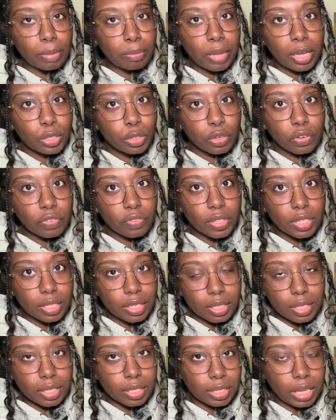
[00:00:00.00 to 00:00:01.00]
I'm not sure if this
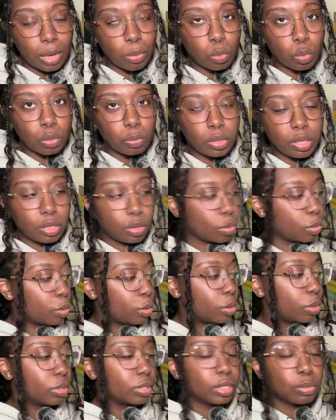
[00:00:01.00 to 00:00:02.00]
is the same woman
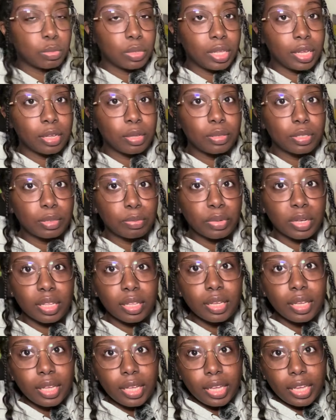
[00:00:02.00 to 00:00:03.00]
or somebody else,
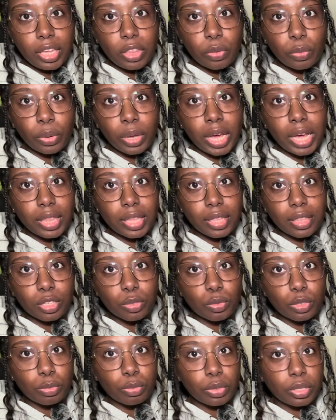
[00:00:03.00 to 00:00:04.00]
but either way, I think
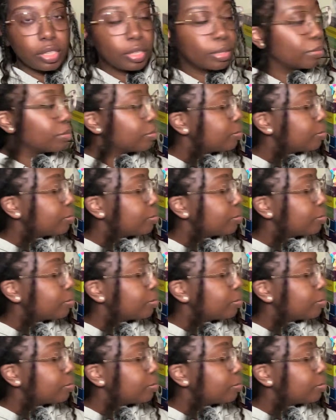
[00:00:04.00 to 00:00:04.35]
this one's pretty.